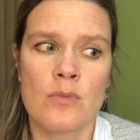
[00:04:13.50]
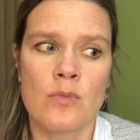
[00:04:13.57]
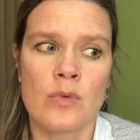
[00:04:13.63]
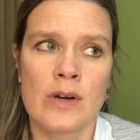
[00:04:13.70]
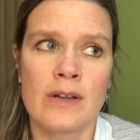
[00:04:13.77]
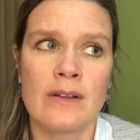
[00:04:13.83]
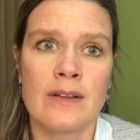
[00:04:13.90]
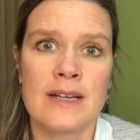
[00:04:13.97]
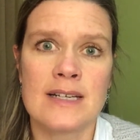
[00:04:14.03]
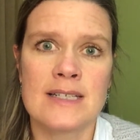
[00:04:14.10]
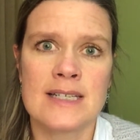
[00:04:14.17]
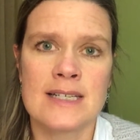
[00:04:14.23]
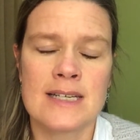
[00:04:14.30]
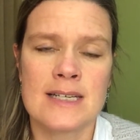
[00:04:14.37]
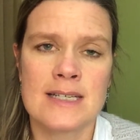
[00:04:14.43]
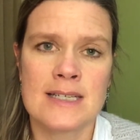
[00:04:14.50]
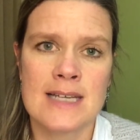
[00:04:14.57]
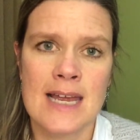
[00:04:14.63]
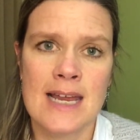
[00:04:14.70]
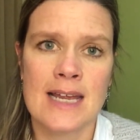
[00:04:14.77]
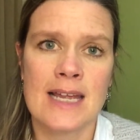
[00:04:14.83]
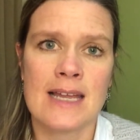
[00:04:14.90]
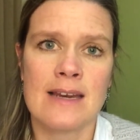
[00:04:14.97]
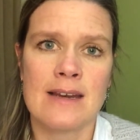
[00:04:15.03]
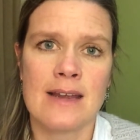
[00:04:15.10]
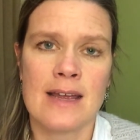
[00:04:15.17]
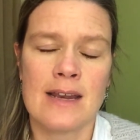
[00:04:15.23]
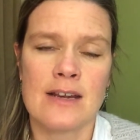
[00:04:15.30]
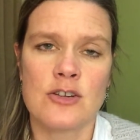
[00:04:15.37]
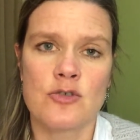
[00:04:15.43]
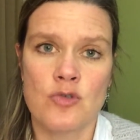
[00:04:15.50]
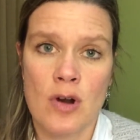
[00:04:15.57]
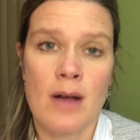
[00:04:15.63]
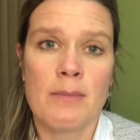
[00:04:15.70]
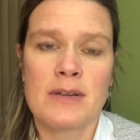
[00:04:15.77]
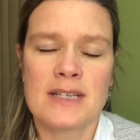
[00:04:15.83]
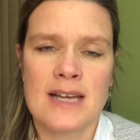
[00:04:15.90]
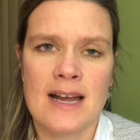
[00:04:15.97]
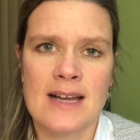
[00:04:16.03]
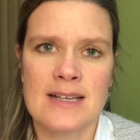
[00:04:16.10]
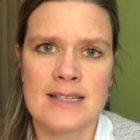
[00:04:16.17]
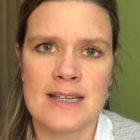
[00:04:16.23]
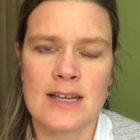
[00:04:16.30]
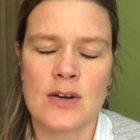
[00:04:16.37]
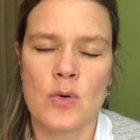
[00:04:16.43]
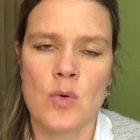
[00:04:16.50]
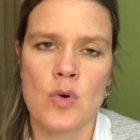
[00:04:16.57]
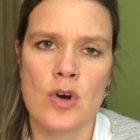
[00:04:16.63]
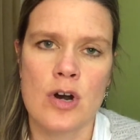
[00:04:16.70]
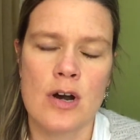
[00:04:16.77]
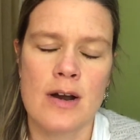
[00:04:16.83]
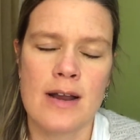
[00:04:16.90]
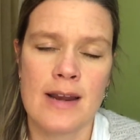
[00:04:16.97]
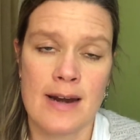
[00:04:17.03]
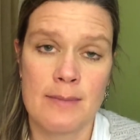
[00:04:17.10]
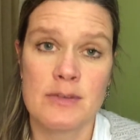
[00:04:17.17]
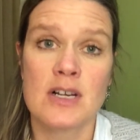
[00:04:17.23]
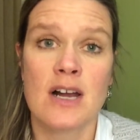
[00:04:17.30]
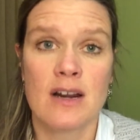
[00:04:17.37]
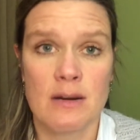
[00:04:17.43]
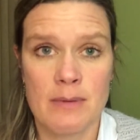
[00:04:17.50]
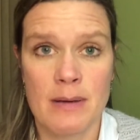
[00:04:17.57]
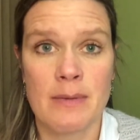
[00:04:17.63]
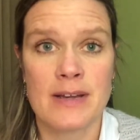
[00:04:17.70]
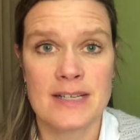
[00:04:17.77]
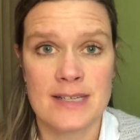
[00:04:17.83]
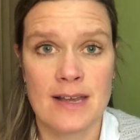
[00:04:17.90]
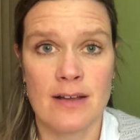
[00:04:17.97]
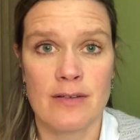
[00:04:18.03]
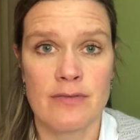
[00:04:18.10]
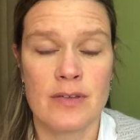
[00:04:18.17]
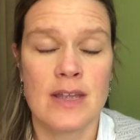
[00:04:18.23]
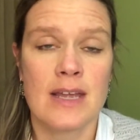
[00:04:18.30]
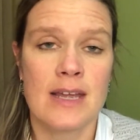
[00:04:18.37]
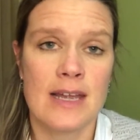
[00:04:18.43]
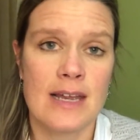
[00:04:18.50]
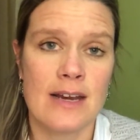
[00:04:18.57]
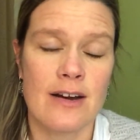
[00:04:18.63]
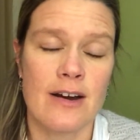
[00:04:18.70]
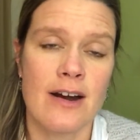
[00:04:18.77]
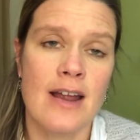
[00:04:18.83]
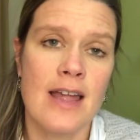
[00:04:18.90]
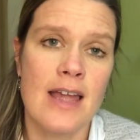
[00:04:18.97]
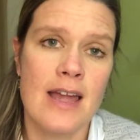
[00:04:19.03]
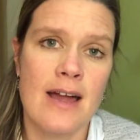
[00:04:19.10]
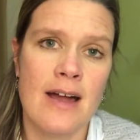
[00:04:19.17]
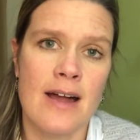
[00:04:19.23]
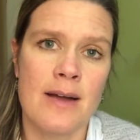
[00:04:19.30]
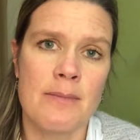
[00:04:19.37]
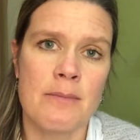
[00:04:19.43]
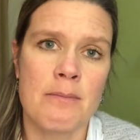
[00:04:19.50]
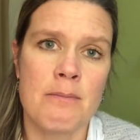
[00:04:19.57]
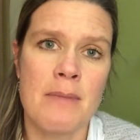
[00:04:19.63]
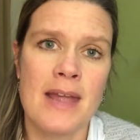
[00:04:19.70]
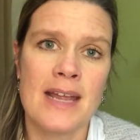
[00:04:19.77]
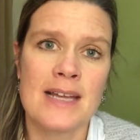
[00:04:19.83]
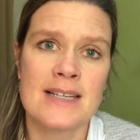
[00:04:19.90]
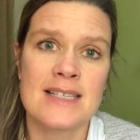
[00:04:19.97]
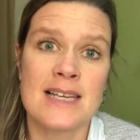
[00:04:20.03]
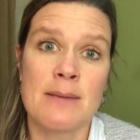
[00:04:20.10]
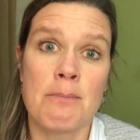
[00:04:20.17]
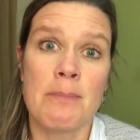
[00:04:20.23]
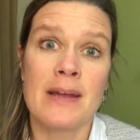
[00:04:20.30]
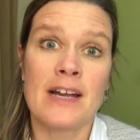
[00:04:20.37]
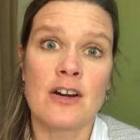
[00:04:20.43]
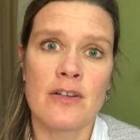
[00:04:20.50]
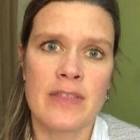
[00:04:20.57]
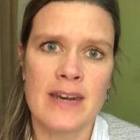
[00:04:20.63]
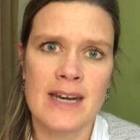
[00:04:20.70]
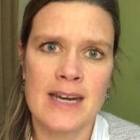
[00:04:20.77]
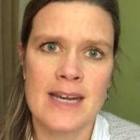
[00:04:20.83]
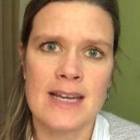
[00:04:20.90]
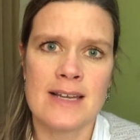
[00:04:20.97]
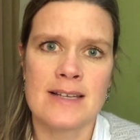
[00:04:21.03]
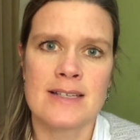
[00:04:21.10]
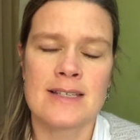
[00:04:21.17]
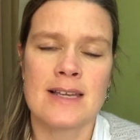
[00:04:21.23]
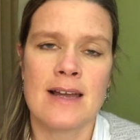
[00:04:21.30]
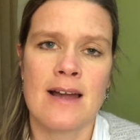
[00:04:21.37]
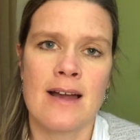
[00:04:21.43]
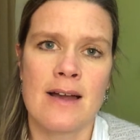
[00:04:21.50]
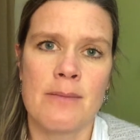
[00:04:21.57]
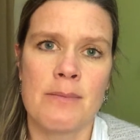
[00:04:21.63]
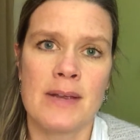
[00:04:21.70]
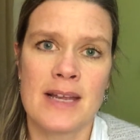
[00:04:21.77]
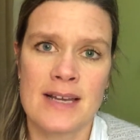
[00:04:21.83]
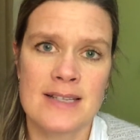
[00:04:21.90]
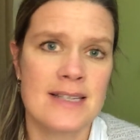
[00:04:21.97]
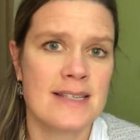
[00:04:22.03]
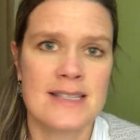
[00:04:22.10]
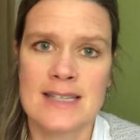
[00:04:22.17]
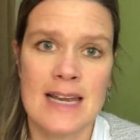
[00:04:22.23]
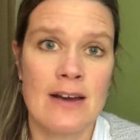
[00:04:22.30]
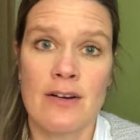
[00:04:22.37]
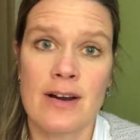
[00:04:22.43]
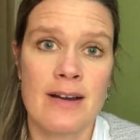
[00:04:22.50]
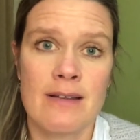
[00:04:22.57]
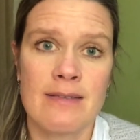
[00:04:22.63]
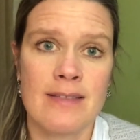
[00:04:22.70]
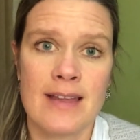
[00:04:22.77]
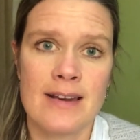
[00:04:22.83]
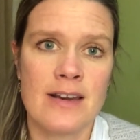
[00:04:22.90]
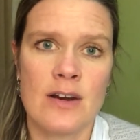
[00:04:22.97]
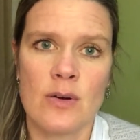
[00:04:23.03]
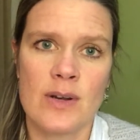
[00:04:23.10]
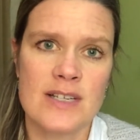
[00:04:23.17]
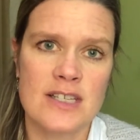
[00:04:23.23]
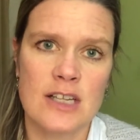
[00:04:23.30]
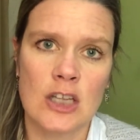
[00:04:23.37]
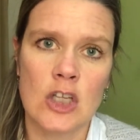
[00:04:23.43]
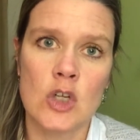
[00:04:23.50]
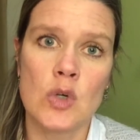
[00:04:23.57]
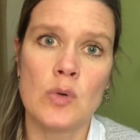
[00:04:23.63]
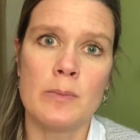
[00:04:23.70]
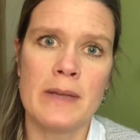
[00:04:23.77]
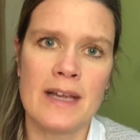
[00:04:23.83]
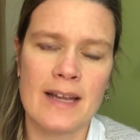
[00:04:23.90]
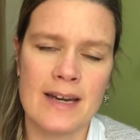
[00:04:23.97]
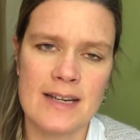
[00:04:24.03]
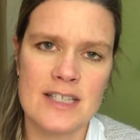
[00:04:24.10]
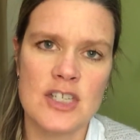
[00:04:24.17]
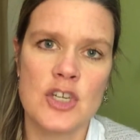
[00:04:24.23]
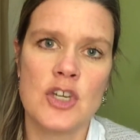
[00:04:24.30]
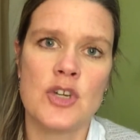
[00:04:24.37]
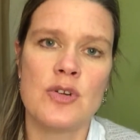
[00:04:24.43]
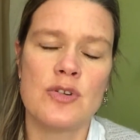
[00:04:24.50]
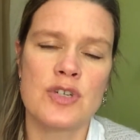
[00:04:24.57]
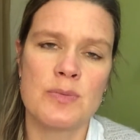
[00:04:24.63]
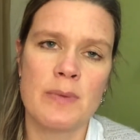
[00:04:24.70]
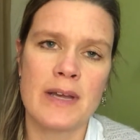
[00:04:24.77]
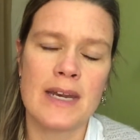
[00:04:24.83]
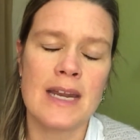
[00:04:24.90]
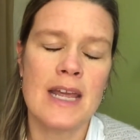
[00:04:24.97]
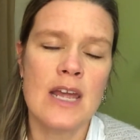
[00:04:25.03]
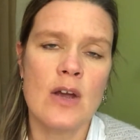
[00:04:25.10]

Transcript: really take it and dramatize it, and I'm talking about myself here, make it seem bigger than it is, because it's scary, that it's looming and it's huge. But